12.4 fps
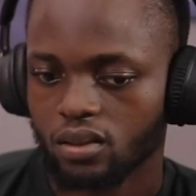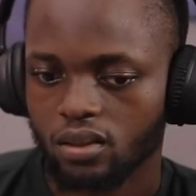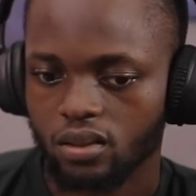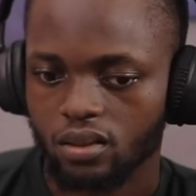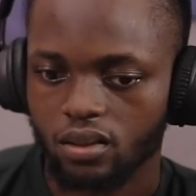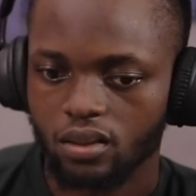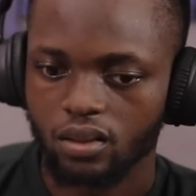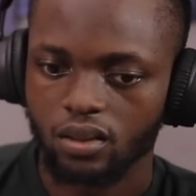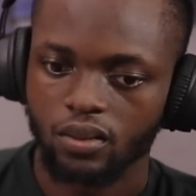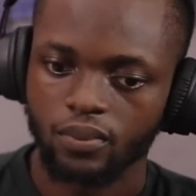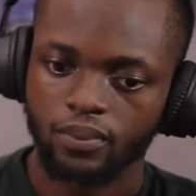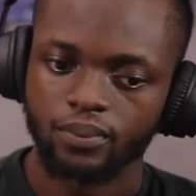
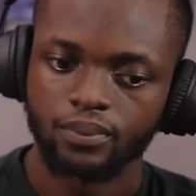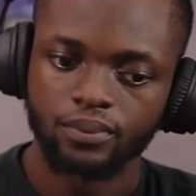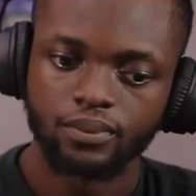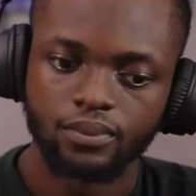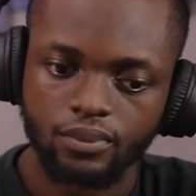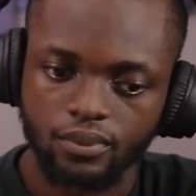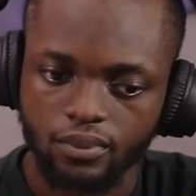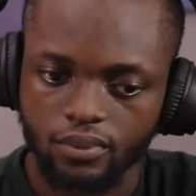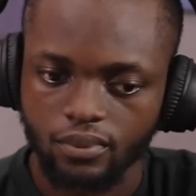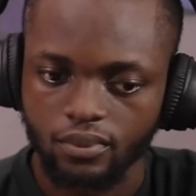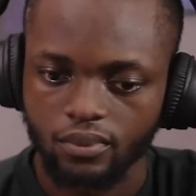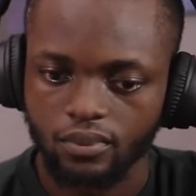
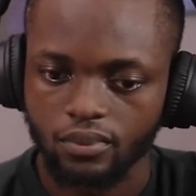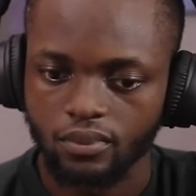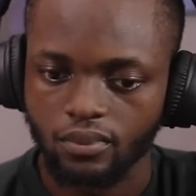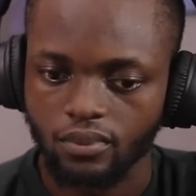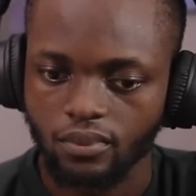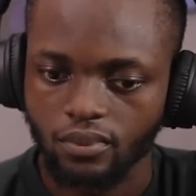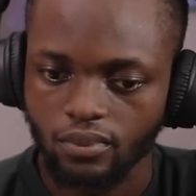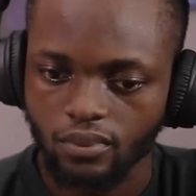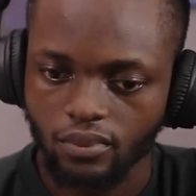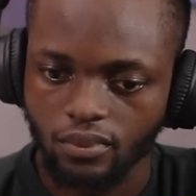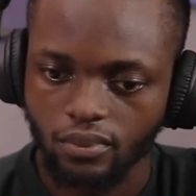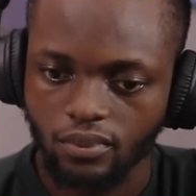
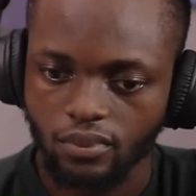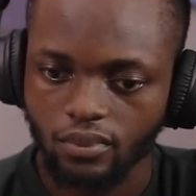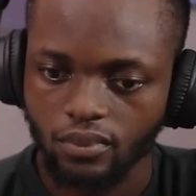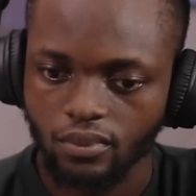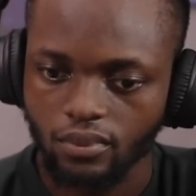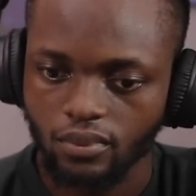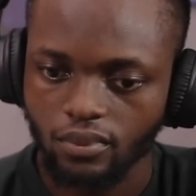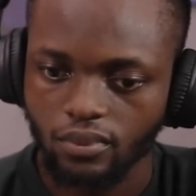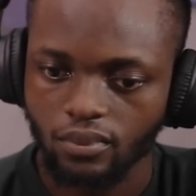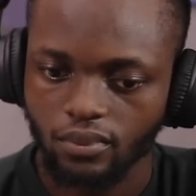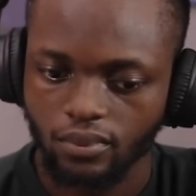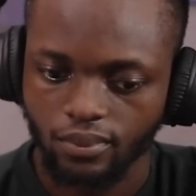
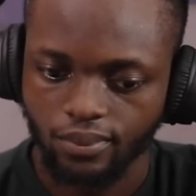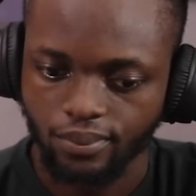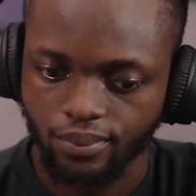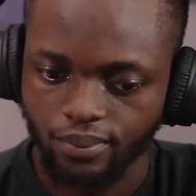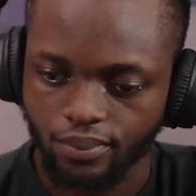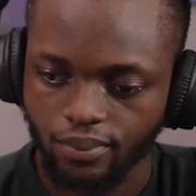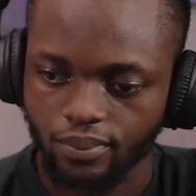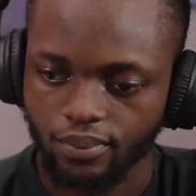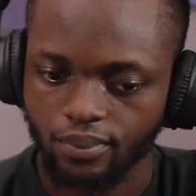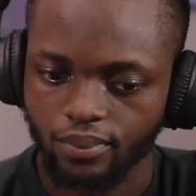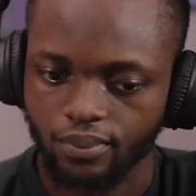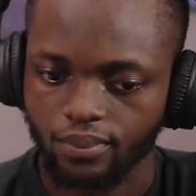
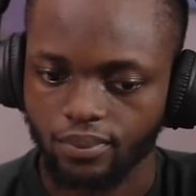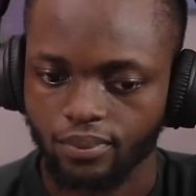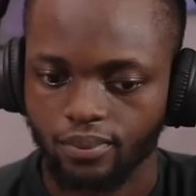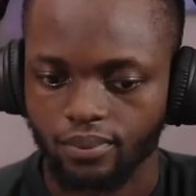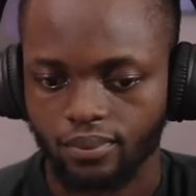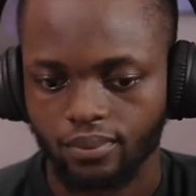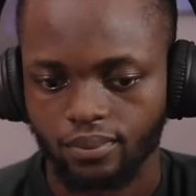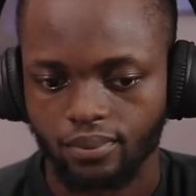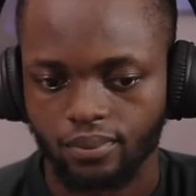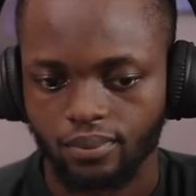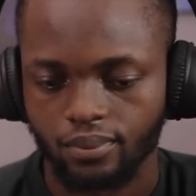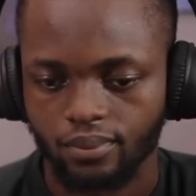
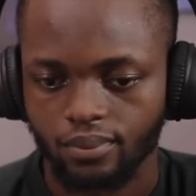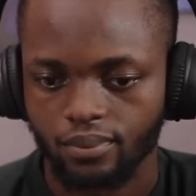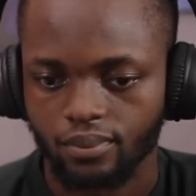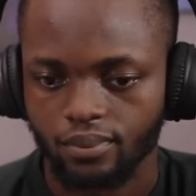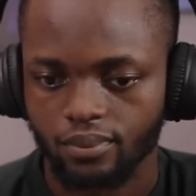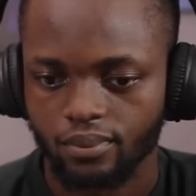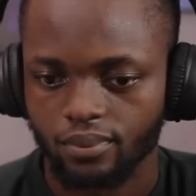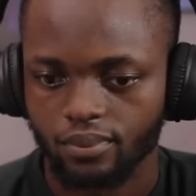[no speech]